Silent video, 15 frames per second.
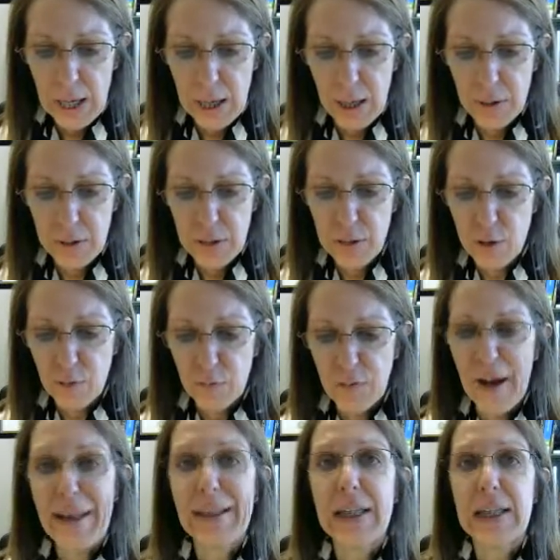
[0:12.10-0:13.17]
And these are
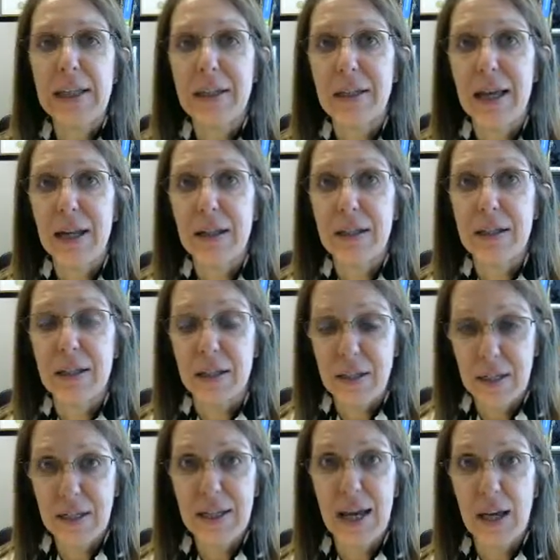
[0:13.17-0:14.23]
filing
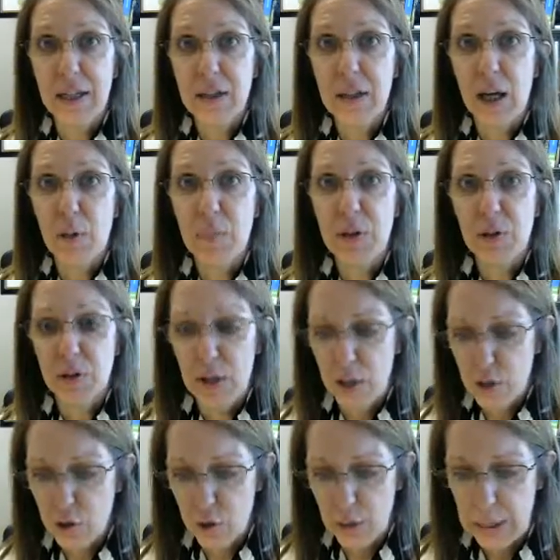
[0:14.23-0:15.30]
statuses in tax
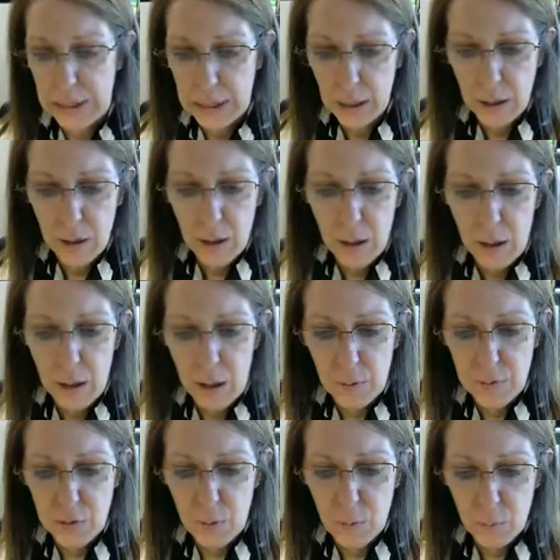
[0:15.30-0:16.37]
computation.
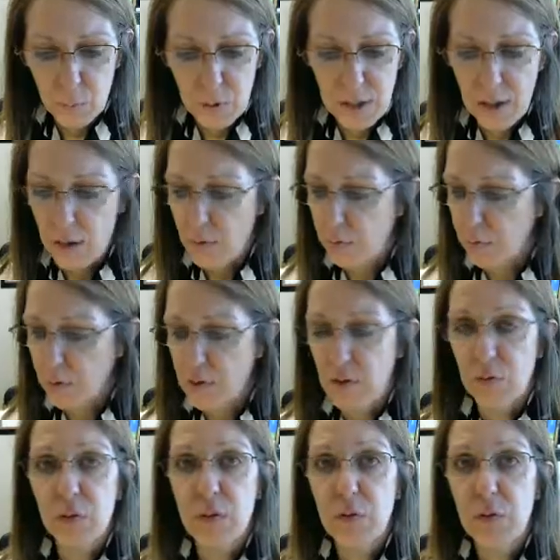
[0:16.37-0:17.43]
So we have
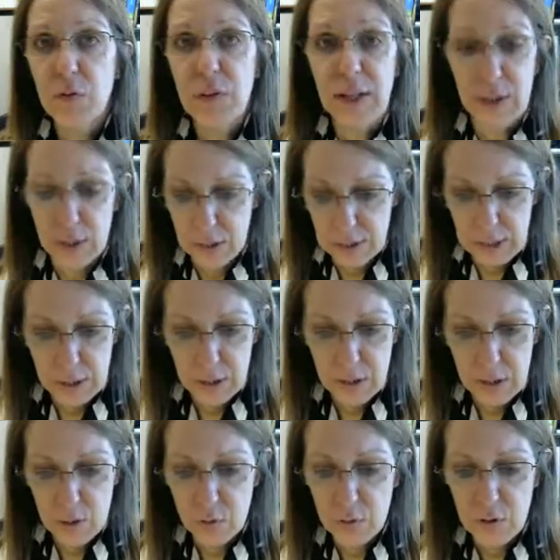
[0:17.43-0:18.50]
several different filing
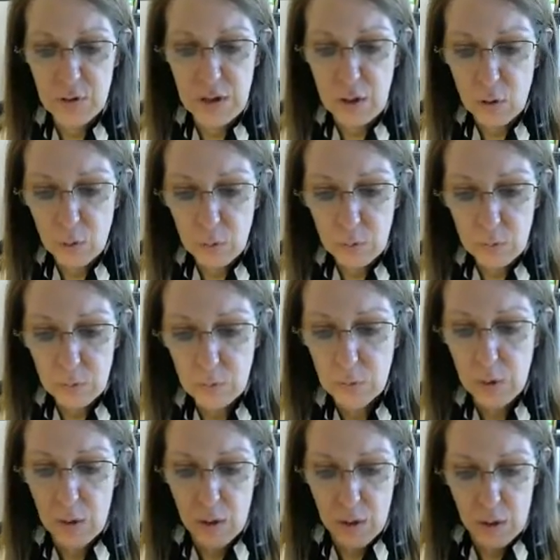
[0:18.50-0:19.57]
statuses: single,
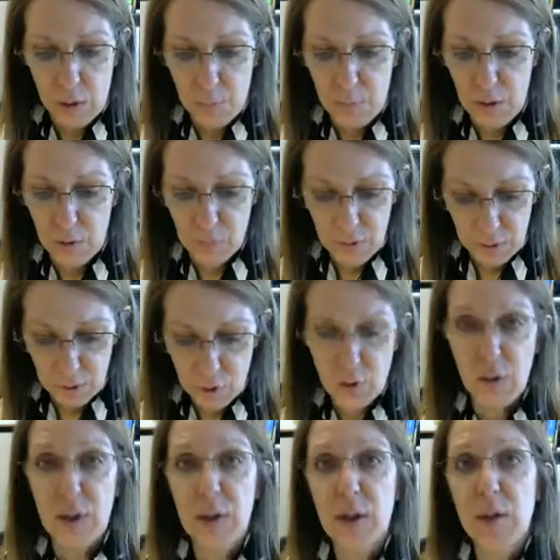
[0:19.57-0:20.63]
married
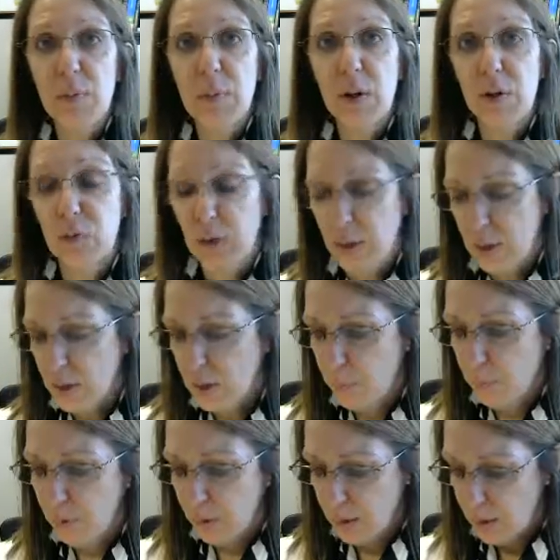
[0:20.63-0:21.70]
filing jointly, married filing
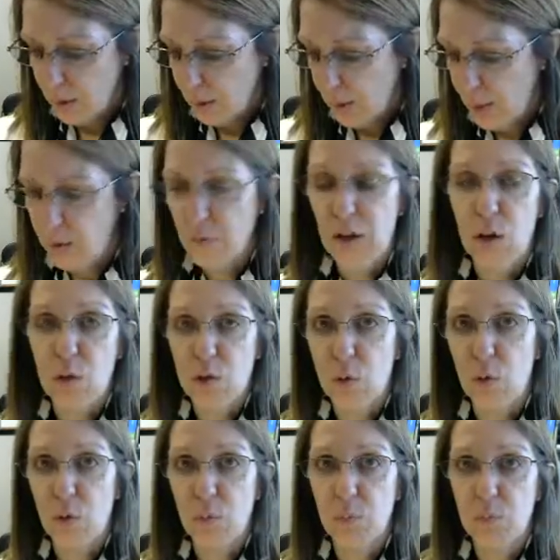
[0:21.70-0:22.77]
separately, head of
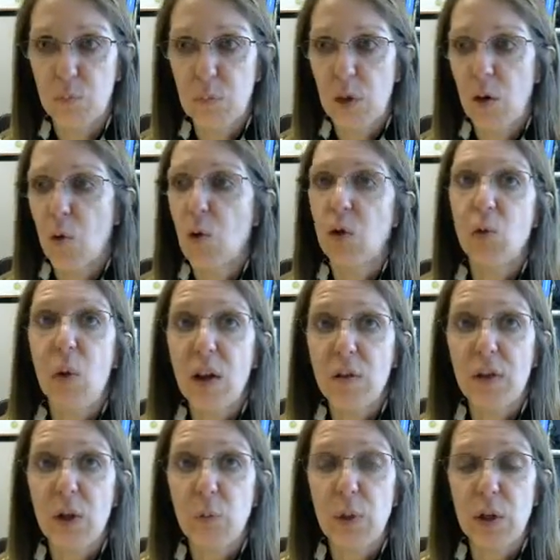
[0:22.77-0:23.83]
household, or
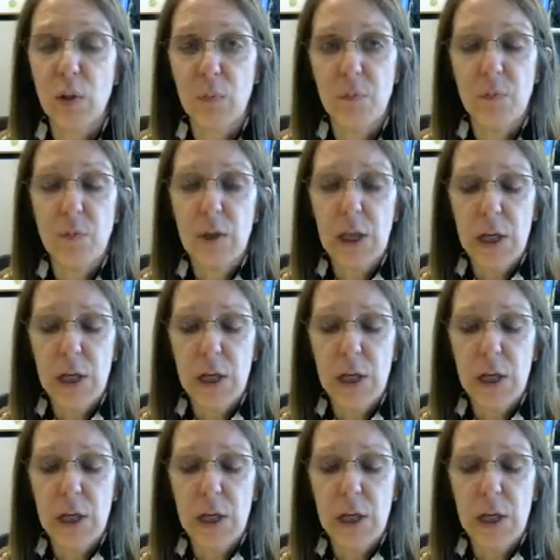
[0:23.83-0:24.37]
qualified widow.